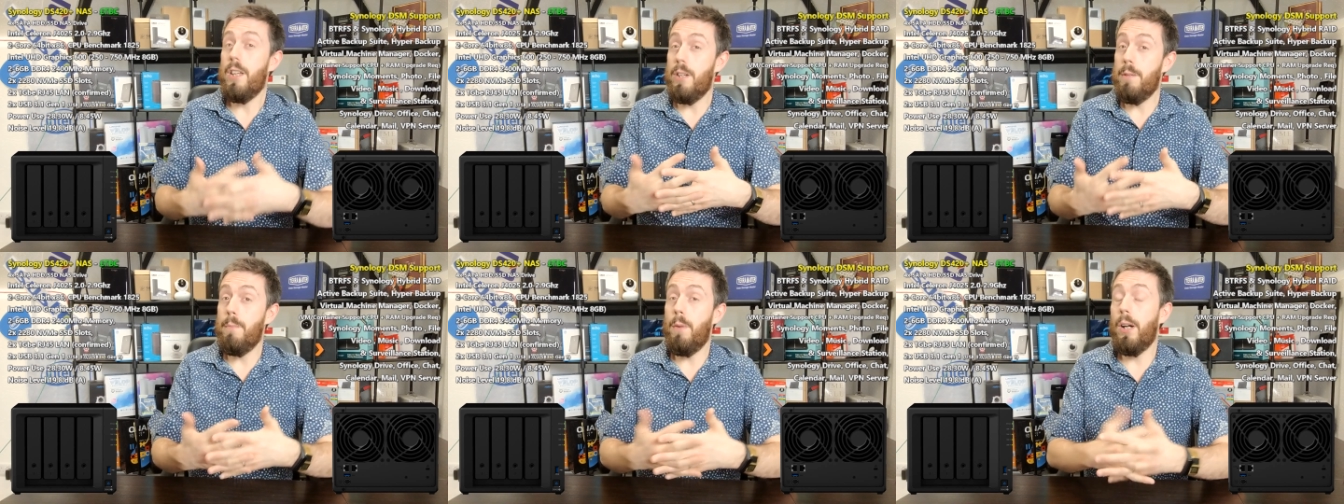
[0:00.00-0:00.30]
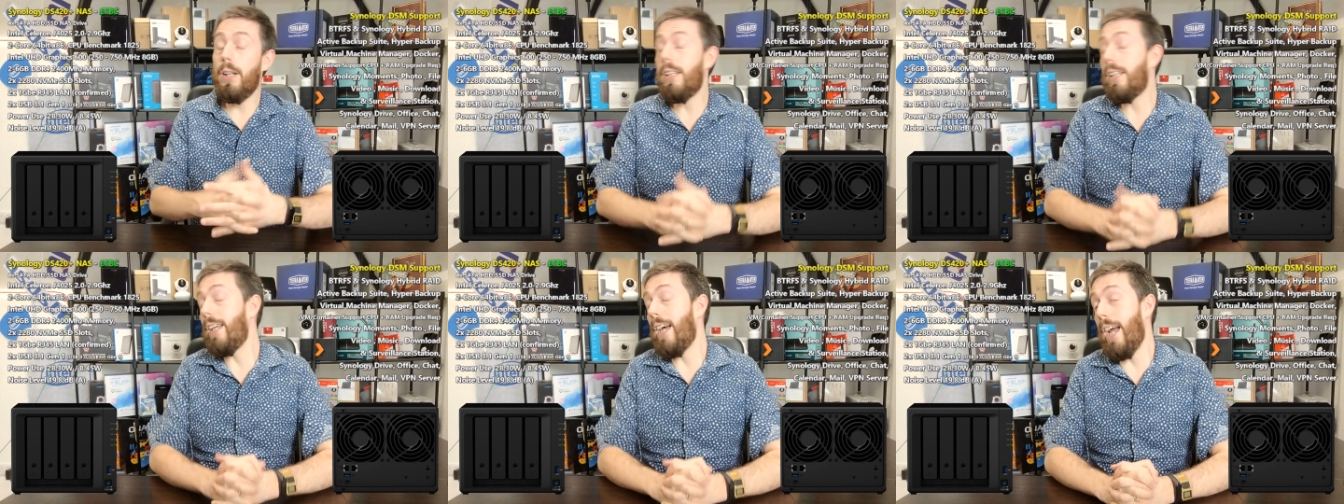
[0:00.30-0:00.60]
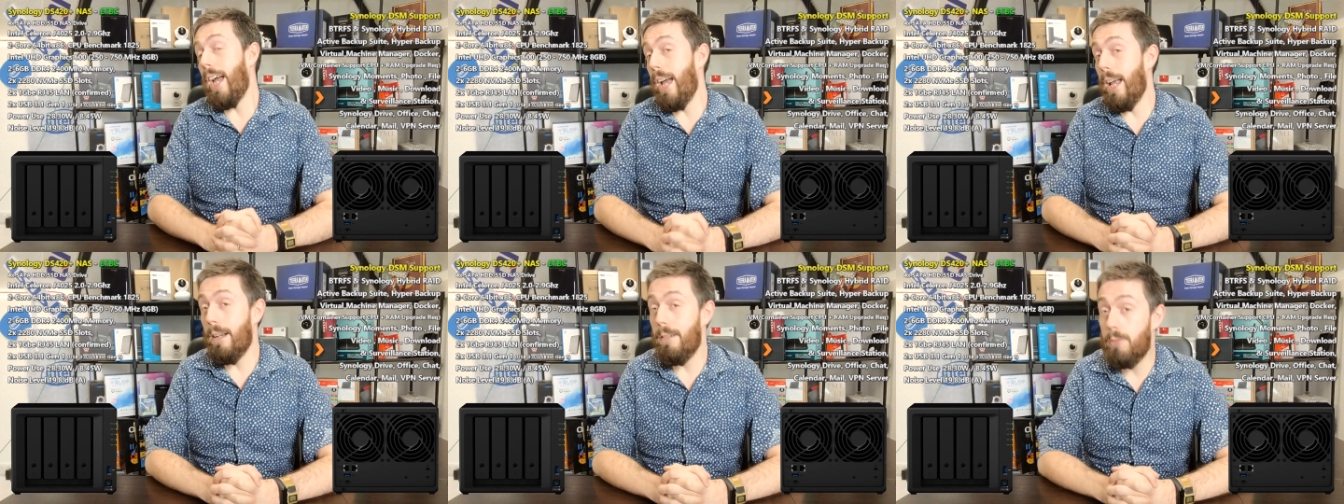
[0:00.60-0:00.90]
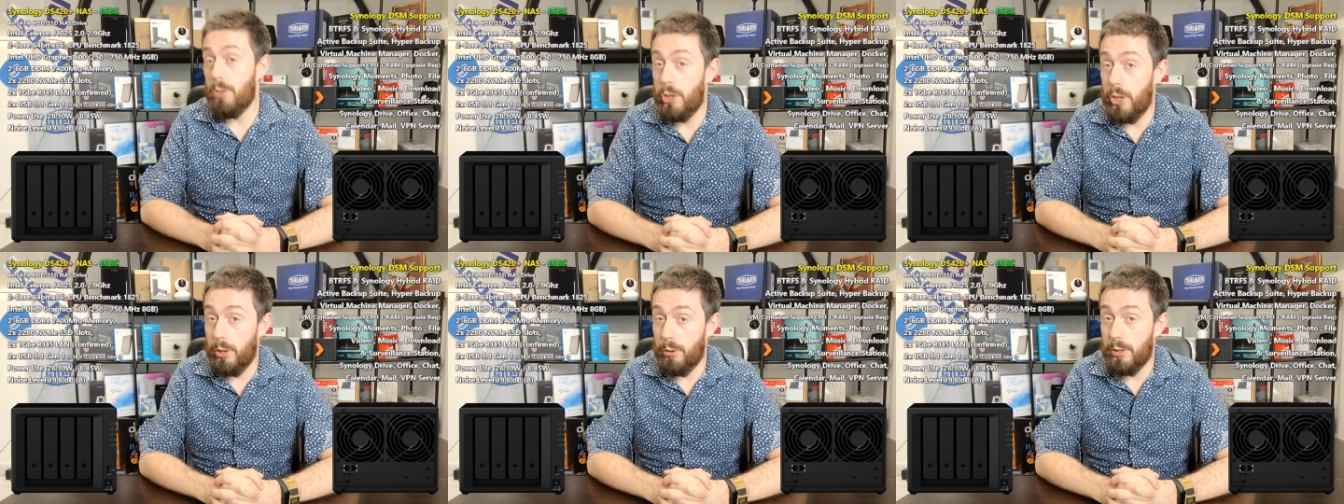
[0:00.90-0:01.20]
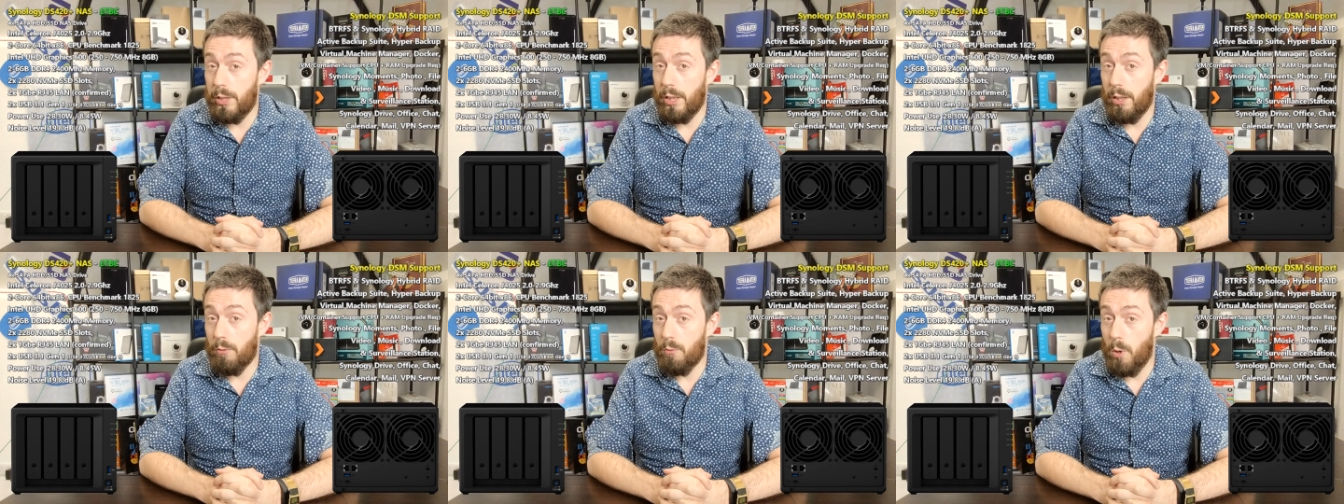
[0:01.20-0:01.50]
You might need a hand
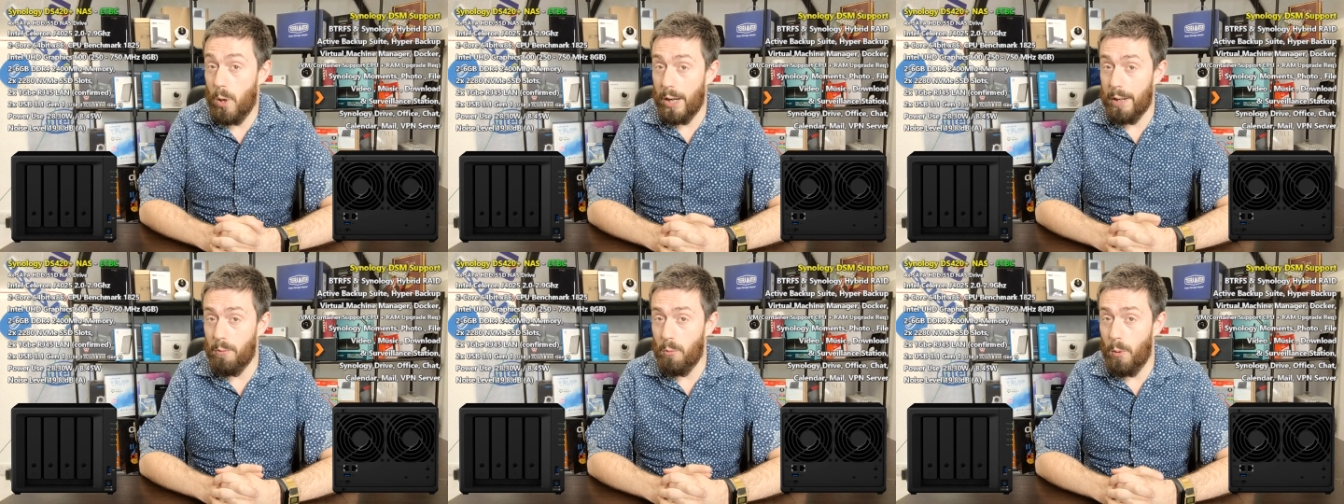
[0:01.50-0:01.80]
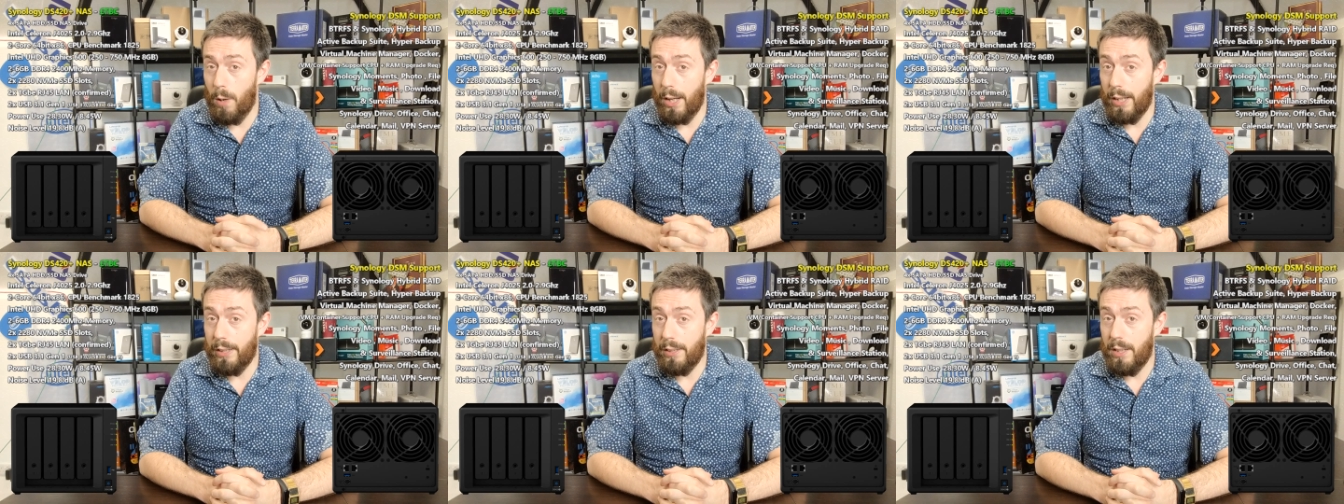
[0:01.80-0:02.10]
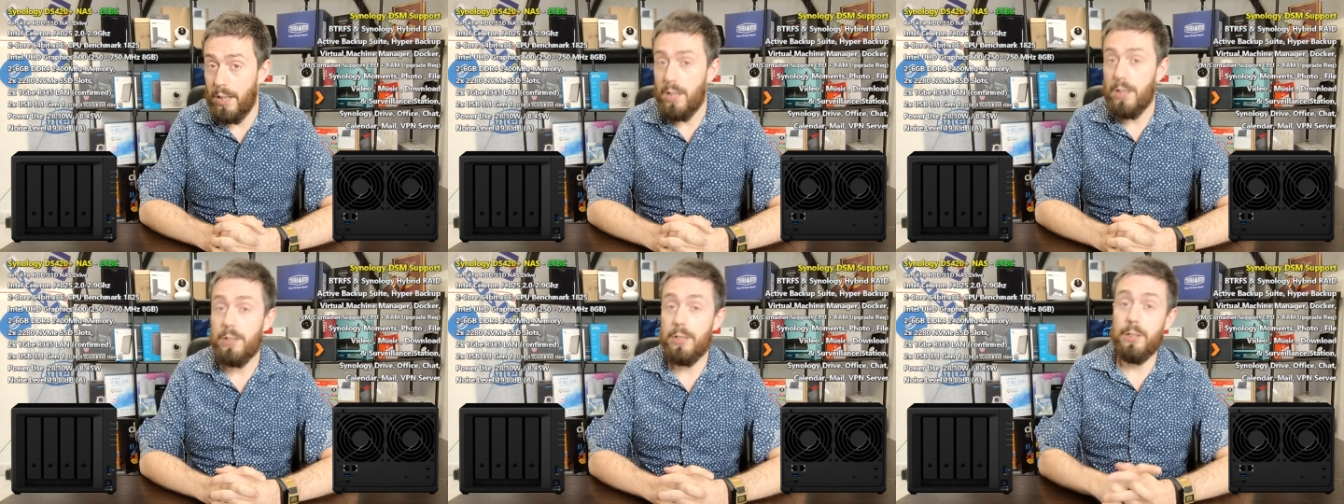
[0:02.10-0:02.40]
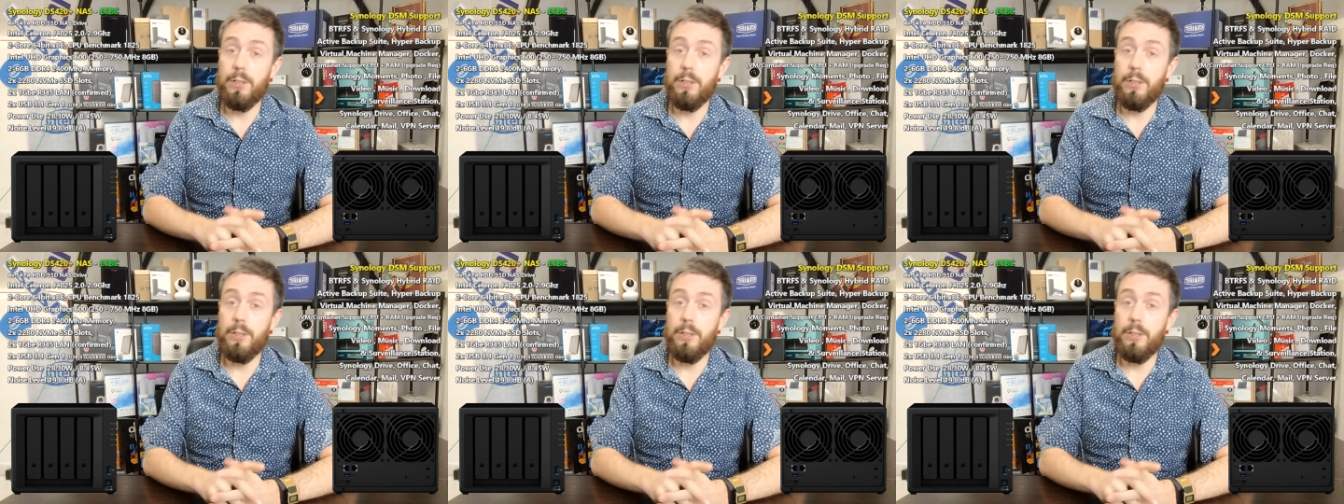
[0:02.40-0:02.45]
choosing the right one.